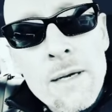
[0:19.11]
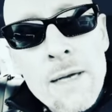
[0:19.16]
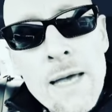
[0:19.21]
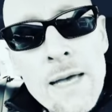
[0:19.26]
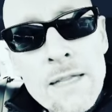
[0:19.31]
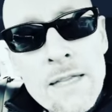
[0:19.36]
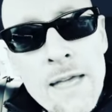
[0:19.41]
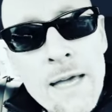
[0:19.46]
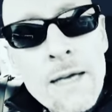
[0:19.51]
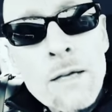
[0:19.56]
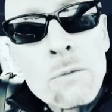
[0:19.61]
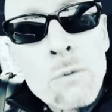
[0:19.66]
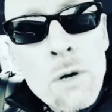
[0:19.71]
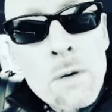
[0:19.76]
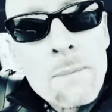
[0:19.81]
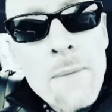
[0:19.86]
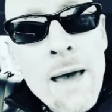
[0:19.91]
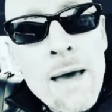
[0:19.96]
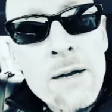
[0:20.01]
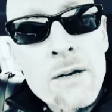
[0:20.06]
At the end, what
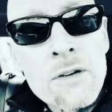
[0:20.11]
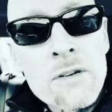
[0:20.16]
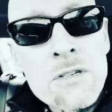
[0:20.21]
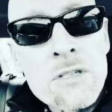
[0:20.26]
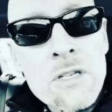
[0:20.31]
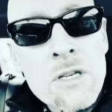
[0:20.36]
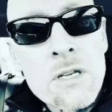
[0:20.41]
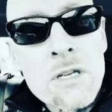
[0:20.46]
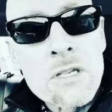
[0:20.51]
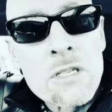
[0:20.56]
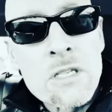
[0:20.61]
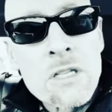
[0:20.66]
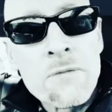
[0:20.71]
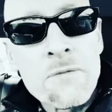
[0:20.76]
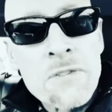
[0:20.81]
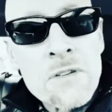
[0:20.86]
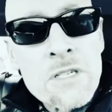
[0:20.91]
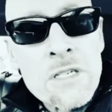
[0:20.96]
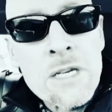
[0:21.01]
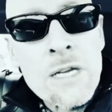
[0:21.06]
matters is the
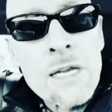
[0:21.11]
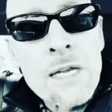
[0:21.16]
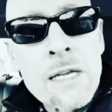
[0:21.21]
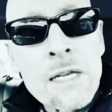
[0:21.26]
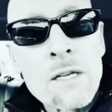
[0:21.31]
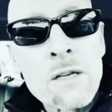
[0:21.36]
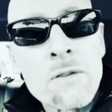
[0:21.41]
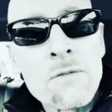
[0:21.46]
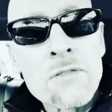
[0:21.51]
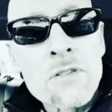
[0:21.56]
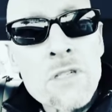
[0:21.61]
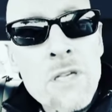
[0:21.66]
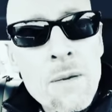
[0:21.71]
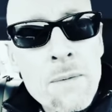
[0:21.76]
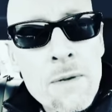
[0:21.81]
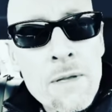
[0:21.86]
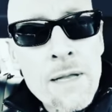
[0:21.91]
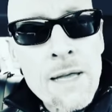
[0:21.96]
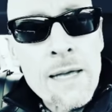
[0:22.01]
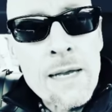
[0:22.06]
fatigue you've
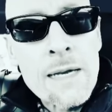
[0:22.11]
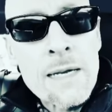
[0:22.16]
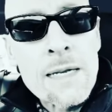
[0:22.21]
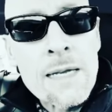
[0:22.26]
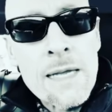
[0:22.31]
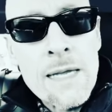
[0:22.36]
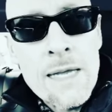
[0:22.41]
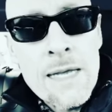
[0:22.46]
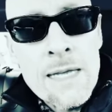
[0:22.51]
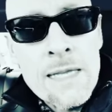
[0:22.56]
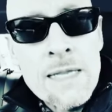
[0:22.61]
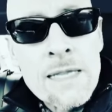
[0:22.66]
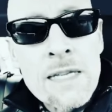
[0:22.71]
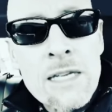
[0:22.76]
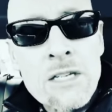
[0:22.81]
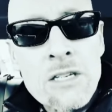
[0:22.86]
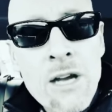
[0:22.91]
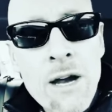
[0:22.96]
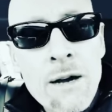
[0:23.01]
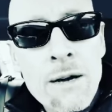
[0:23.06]
stimulated in the
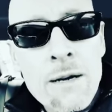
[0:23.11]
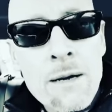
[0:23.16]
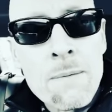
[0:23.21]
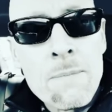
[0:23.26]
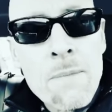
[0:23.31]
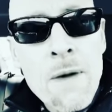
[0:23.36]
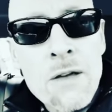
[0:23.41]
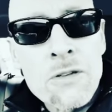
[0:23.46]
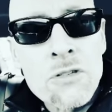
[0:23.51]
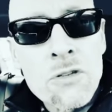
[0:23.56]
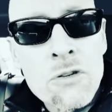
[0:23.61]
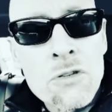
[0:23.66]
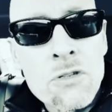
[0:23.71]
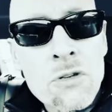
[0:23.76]
target muscle.